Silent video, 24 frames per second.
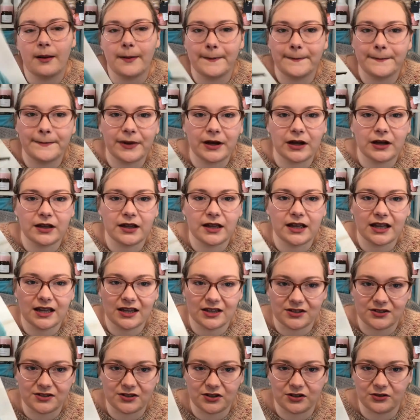But it
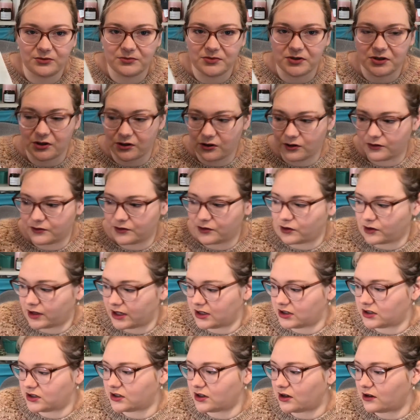assumes a lot of knowledge.
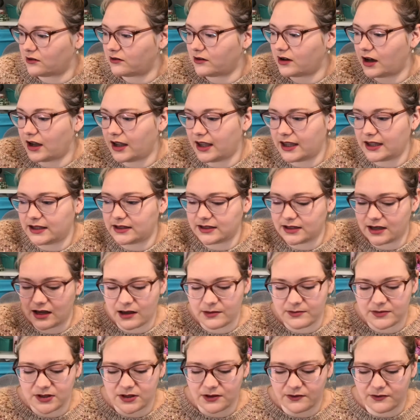So in
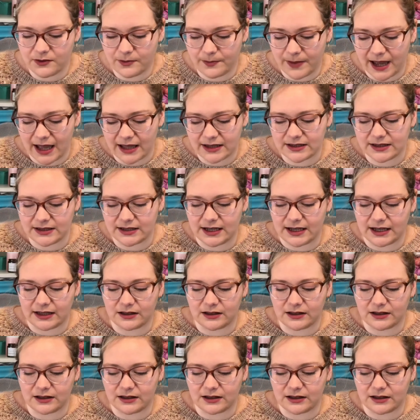terms of the patterning,